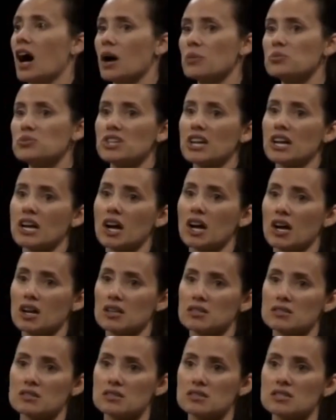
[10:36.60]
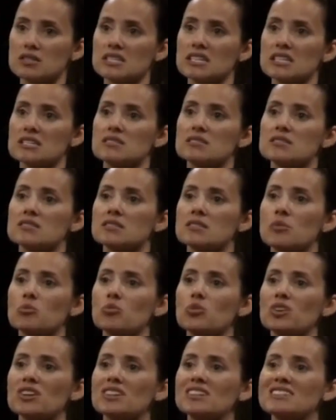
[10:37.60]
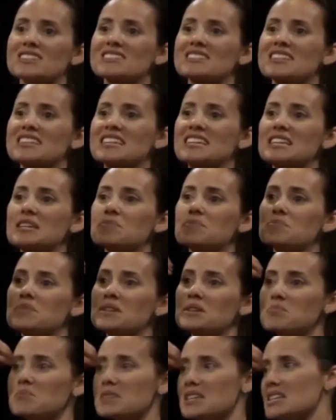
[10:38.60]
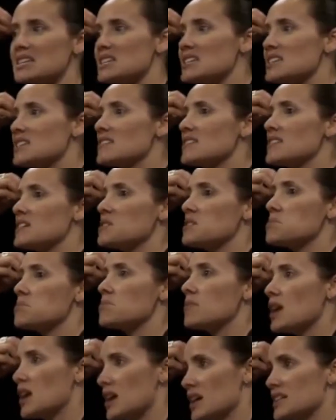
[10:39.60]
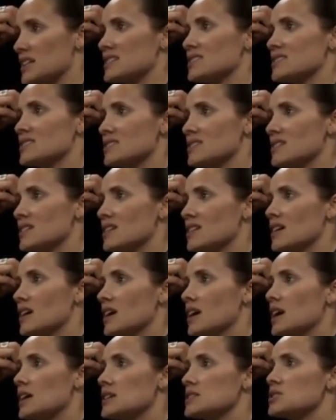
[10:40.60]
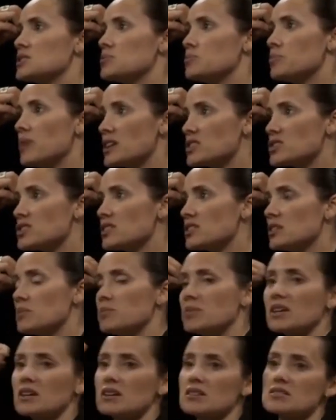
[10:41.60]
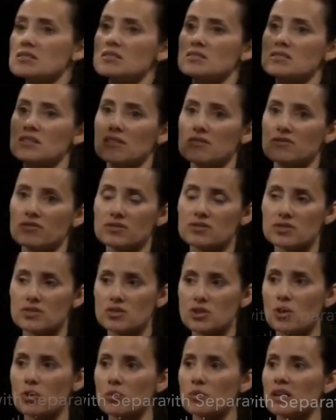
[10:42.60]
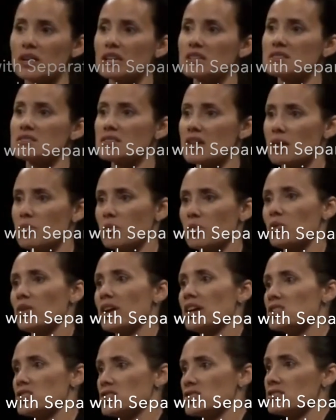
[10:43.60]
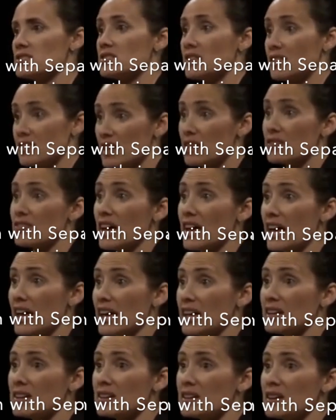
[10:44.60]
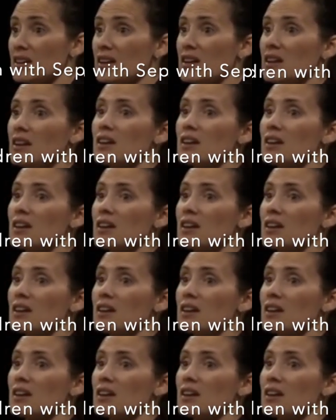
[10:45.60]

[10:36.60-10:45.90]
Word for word: Object constancy is someone is keeping me in their mind, especially because of so many separations that they've had,